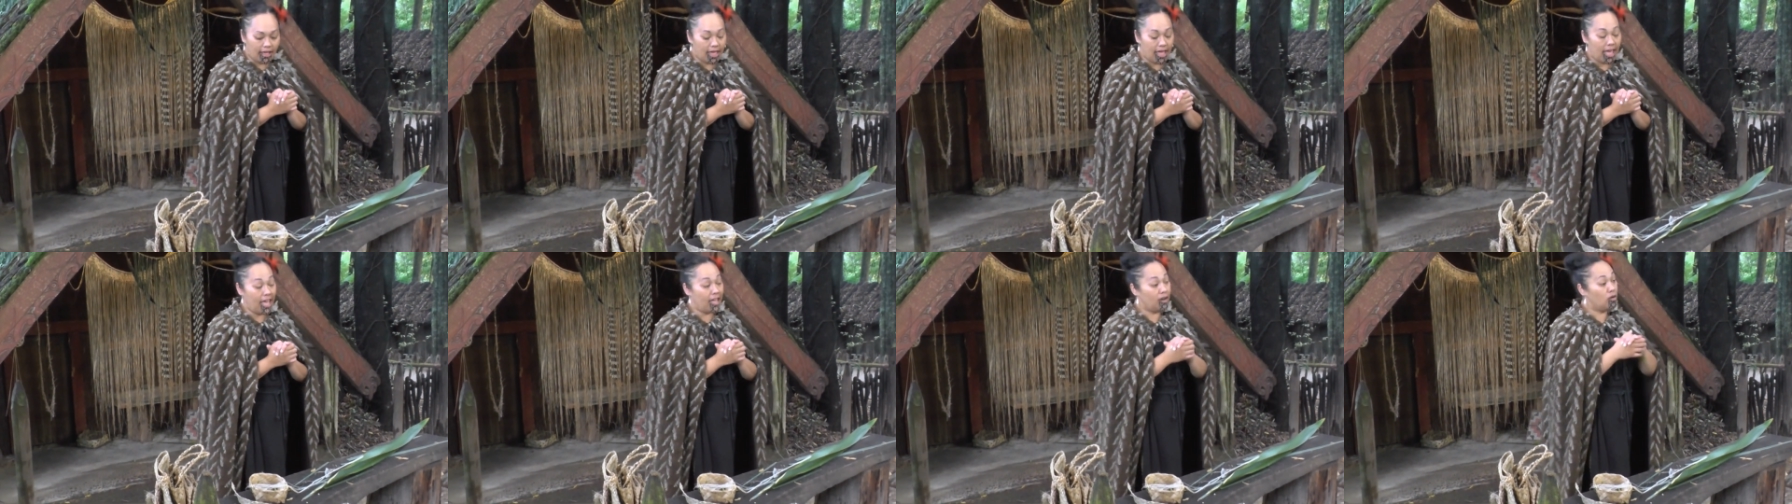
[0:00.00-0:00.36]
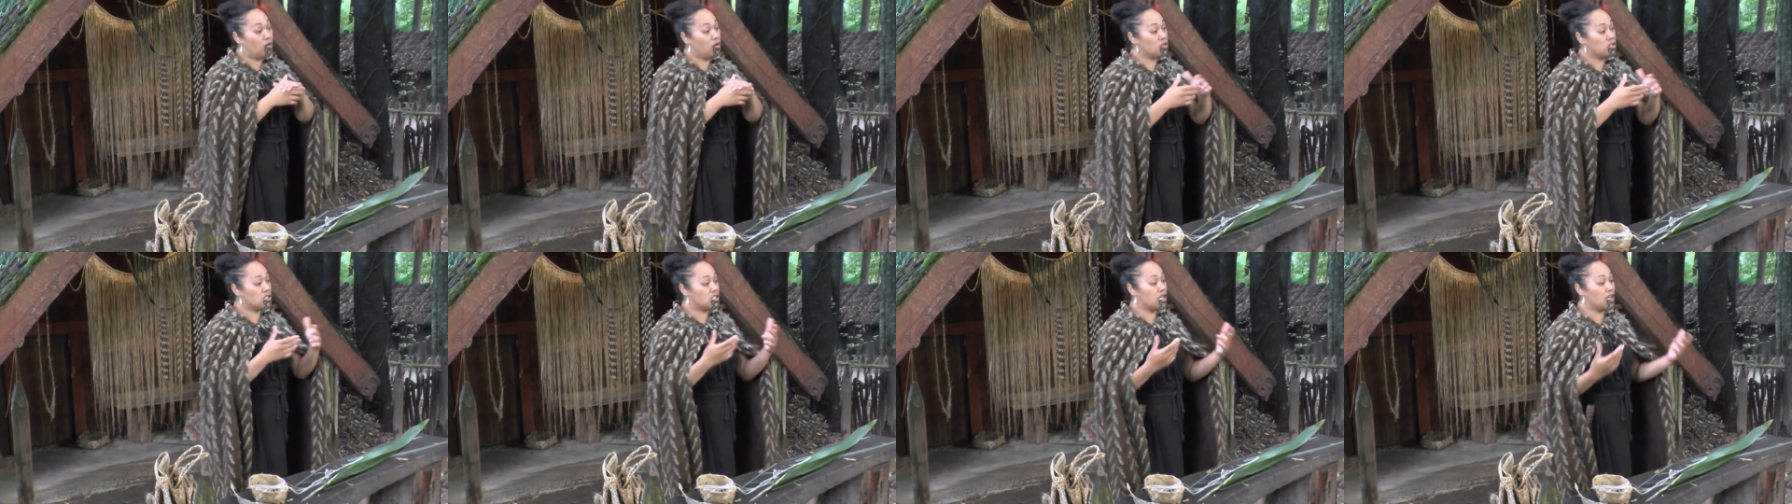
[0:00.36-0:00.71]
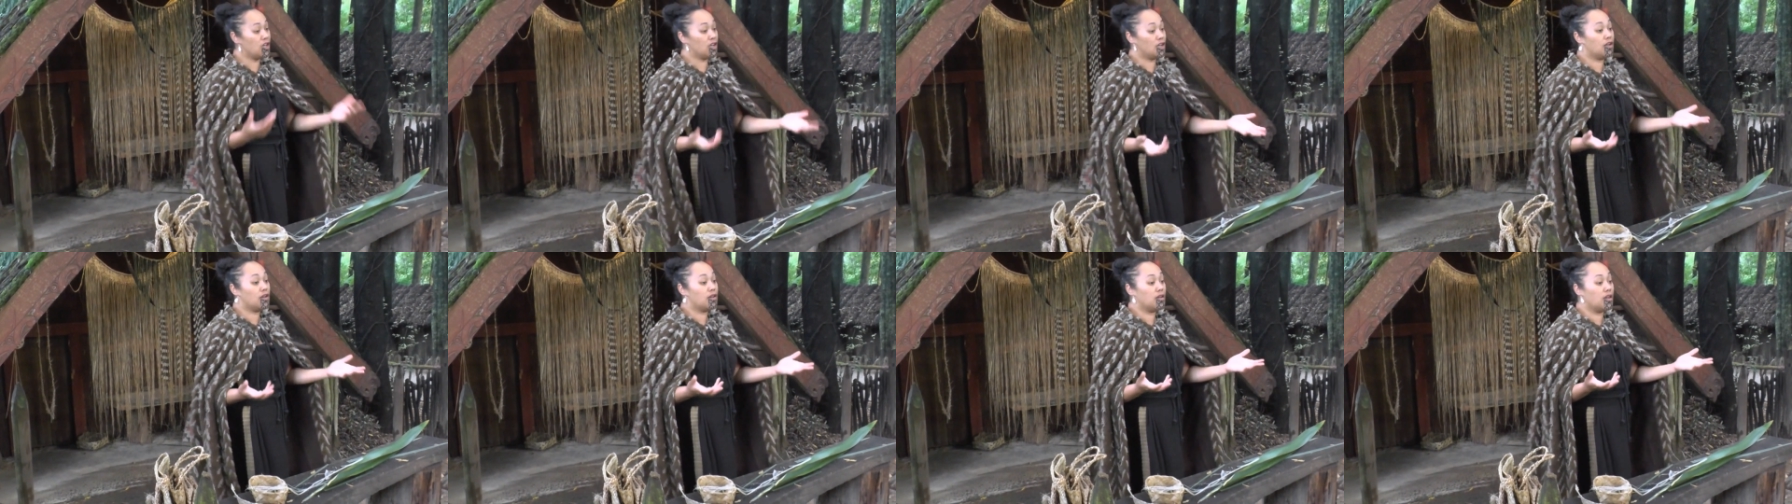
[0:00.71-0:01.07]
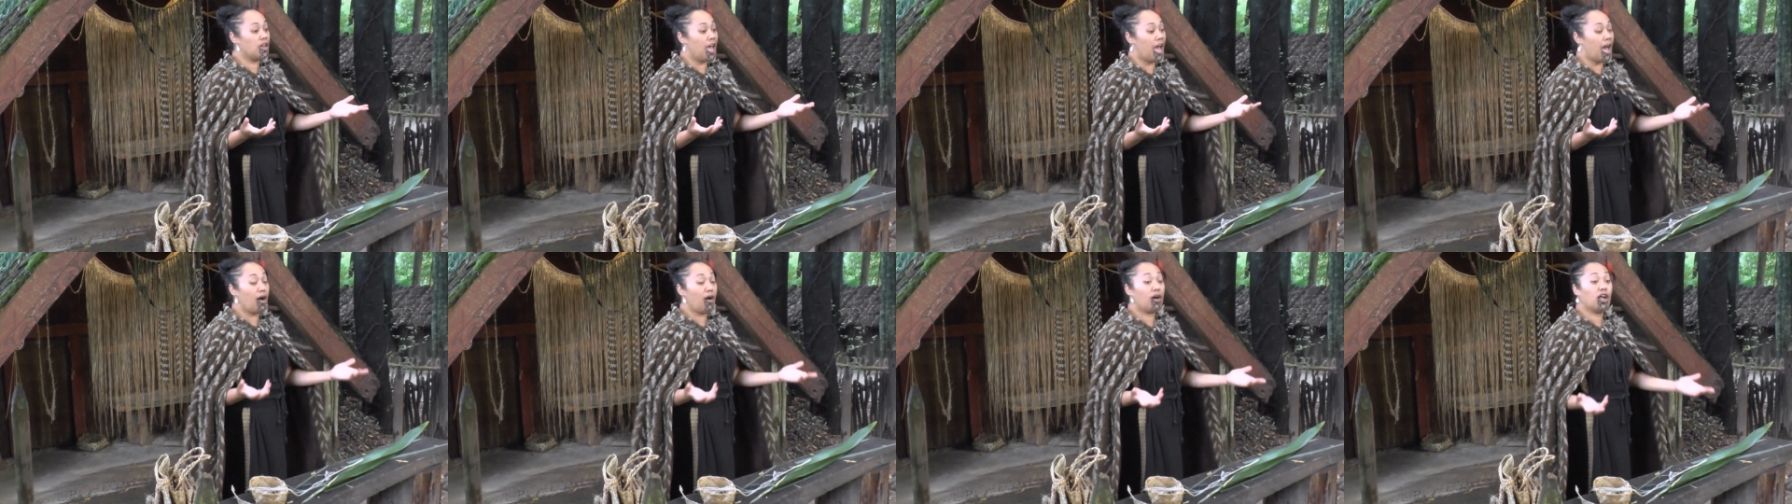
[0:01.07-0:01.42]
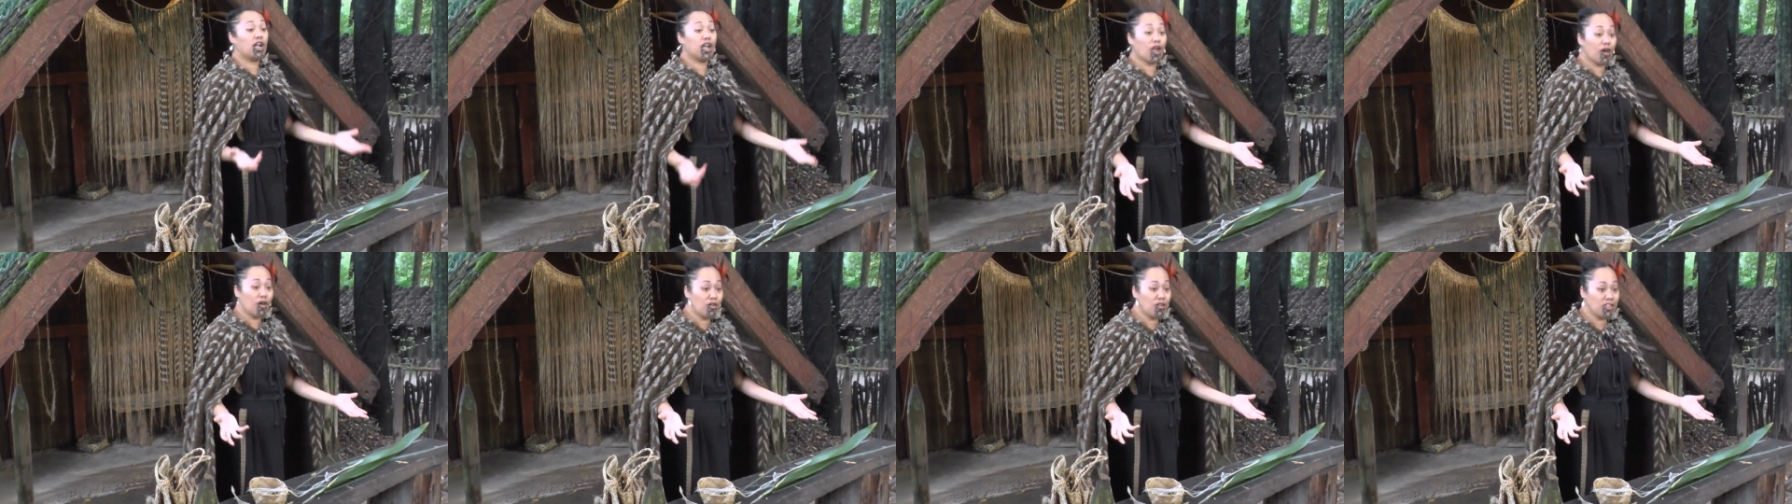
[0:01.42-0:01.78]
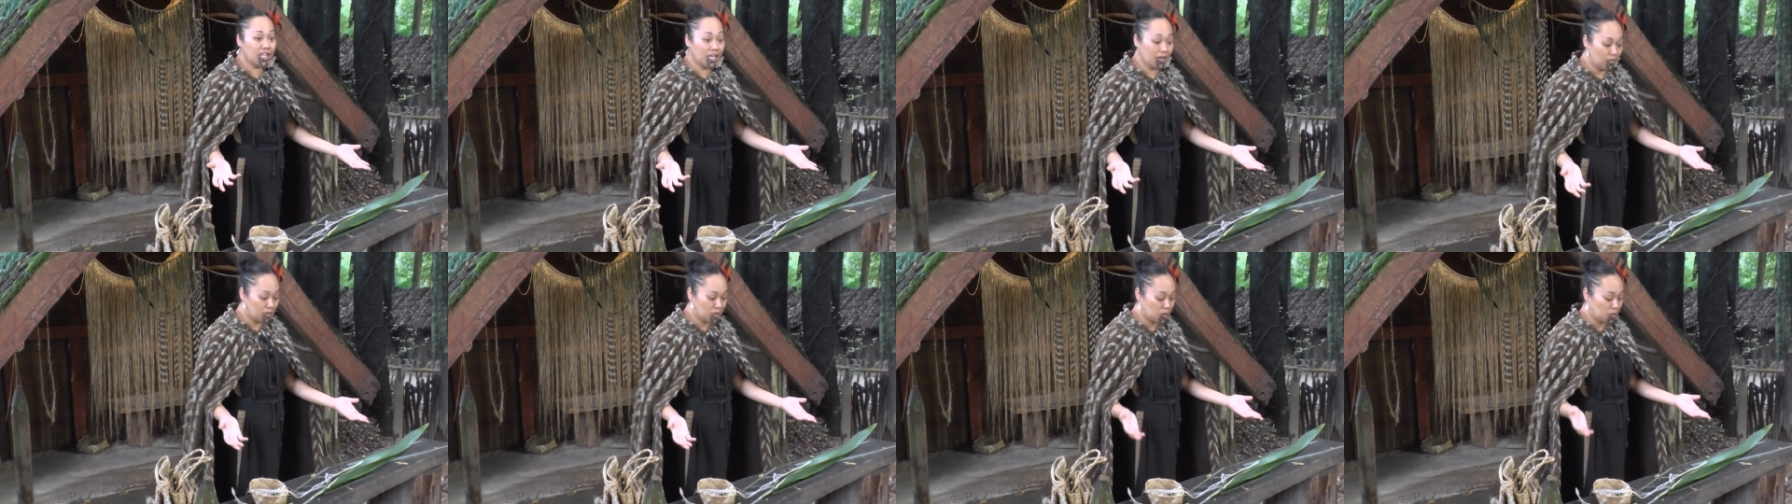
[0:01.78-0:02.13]
And also our
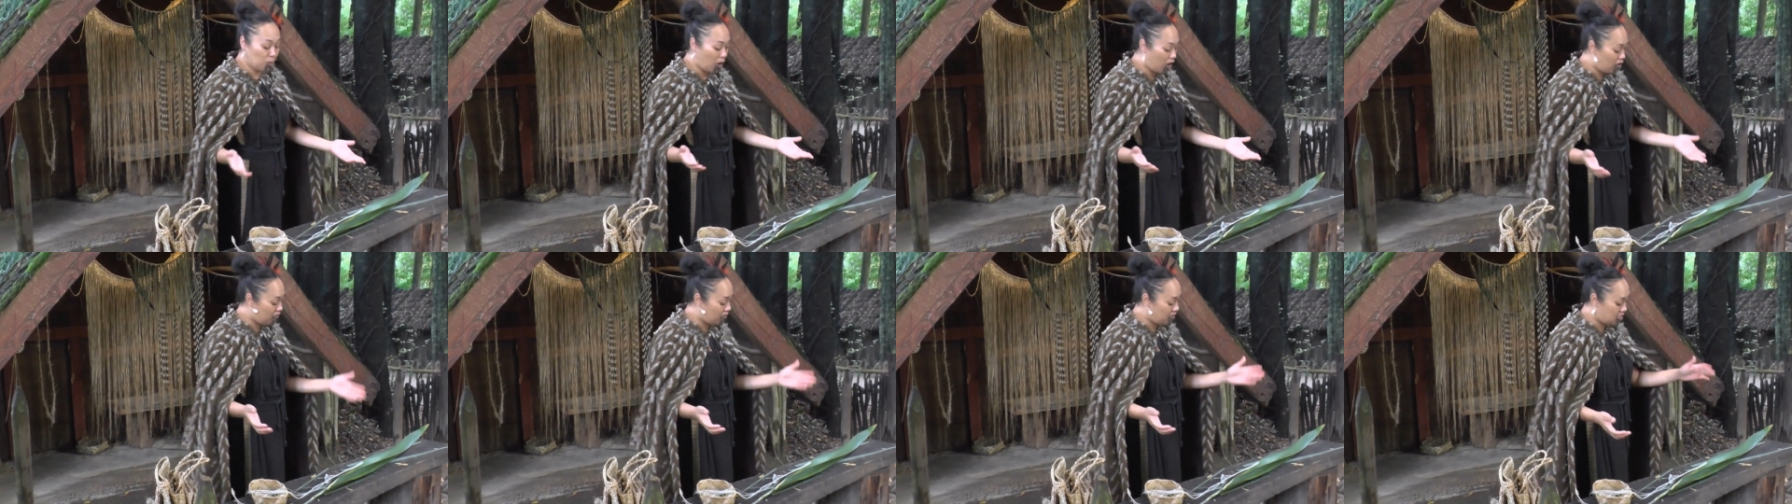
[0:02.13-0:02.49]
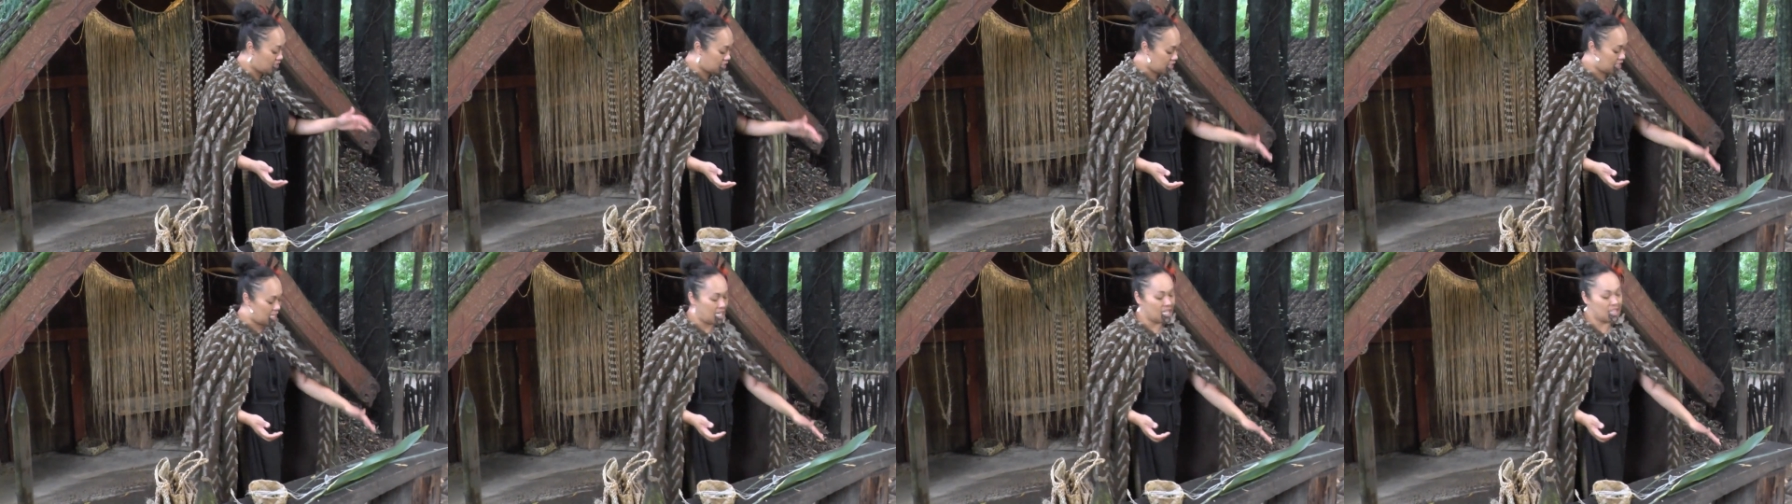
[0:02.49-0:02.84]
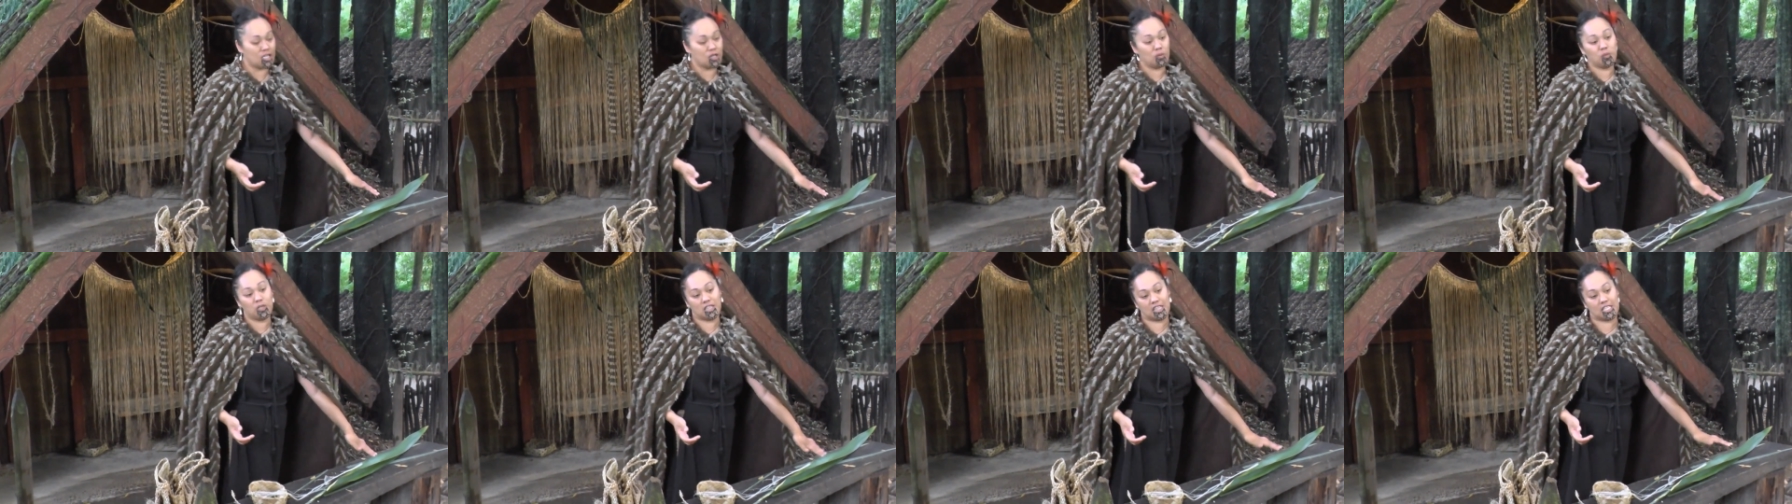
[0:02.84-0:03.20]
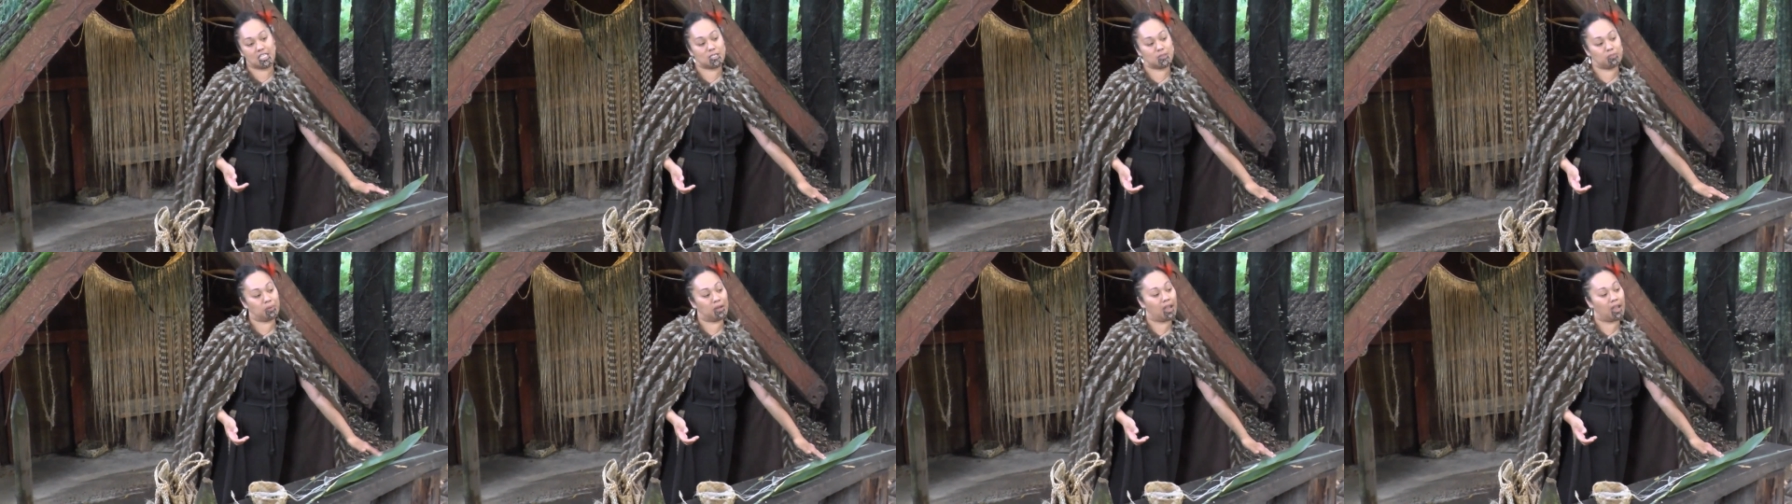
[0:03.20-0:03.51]
clothing was woven together with this